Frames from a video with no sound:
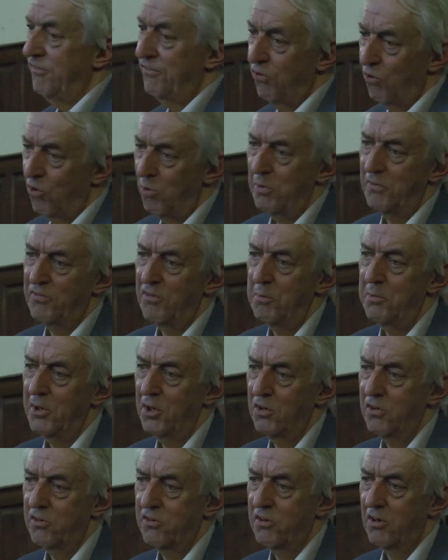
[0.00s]
form of
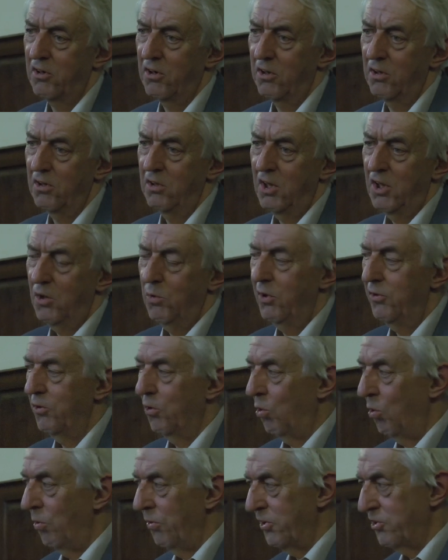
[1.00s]
remote control with
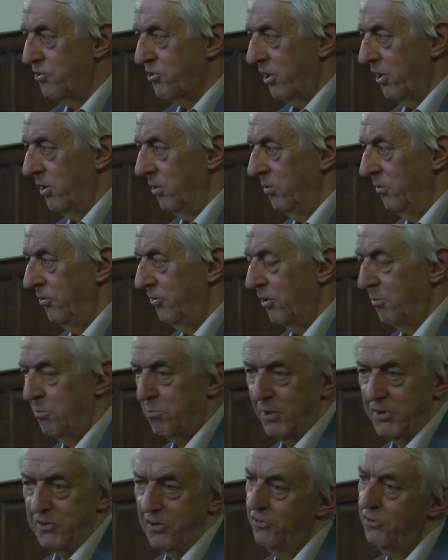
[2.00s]
all the drones,
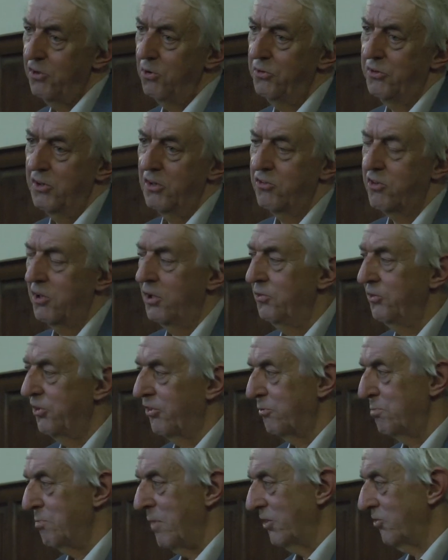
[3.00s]
and Britain is using drones
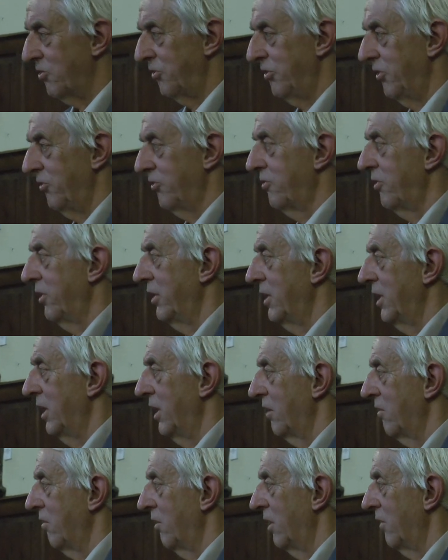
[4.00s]
as much as its strike
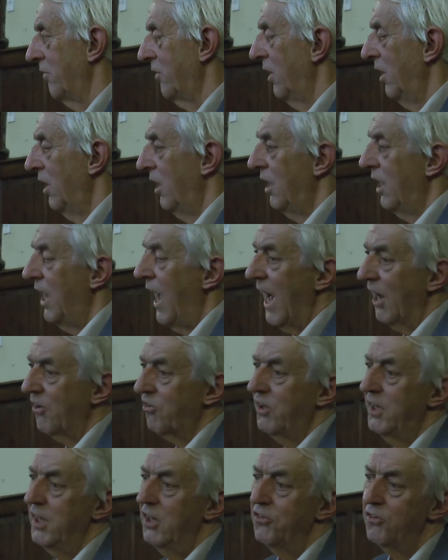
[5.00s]
aircraft,
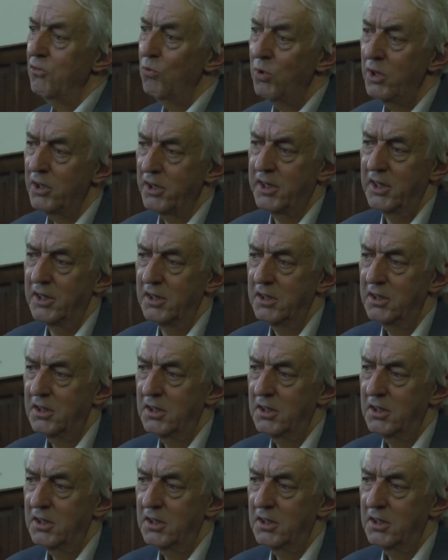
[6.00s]
actually isn't working.